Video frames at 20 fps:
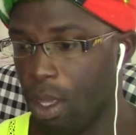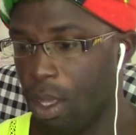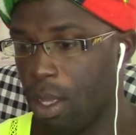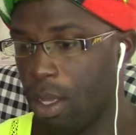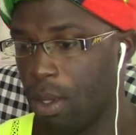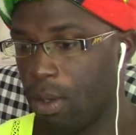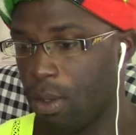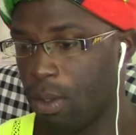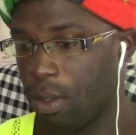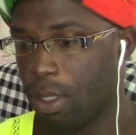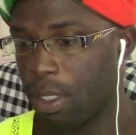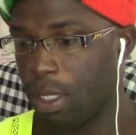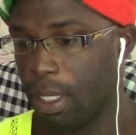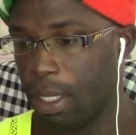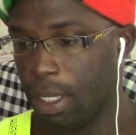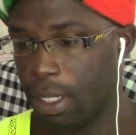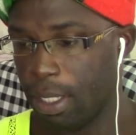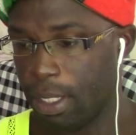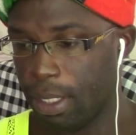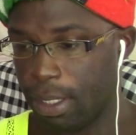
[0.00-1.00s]

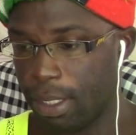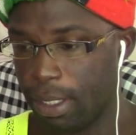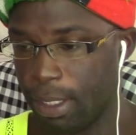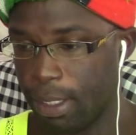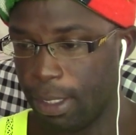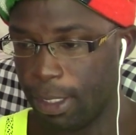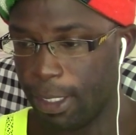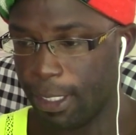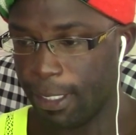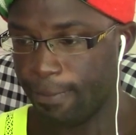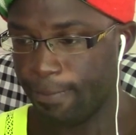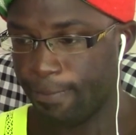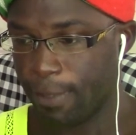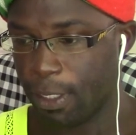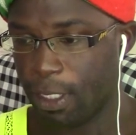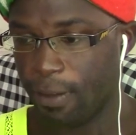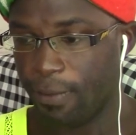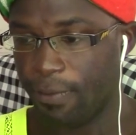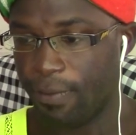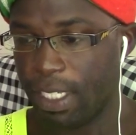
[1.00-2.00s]
Okay, let's see.
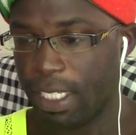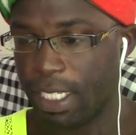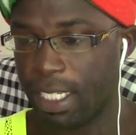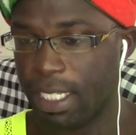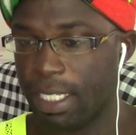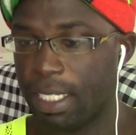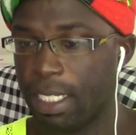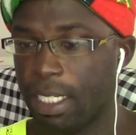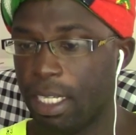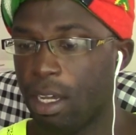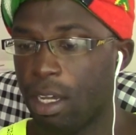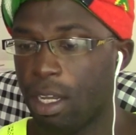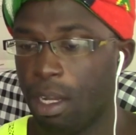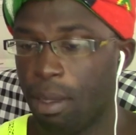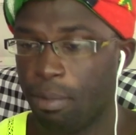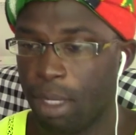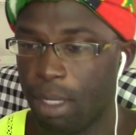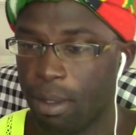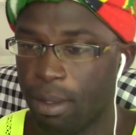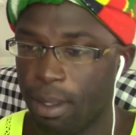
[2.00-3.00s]
Sufficiency
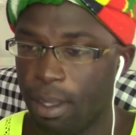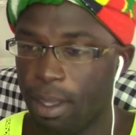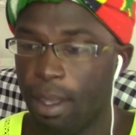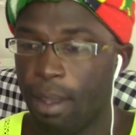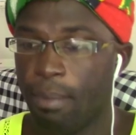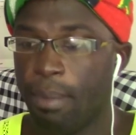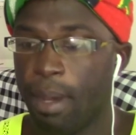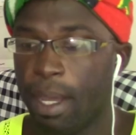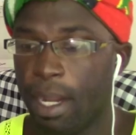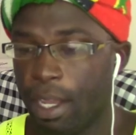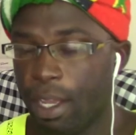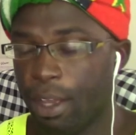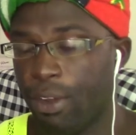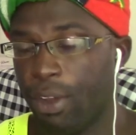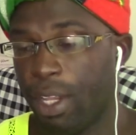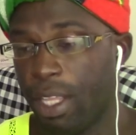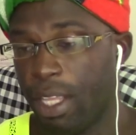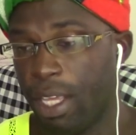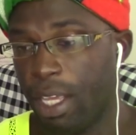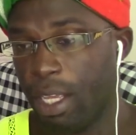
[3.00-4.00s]
Economy by the
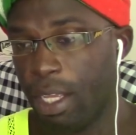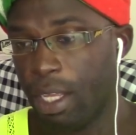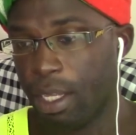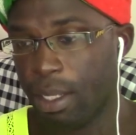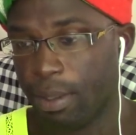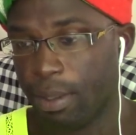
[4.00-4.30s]
great king.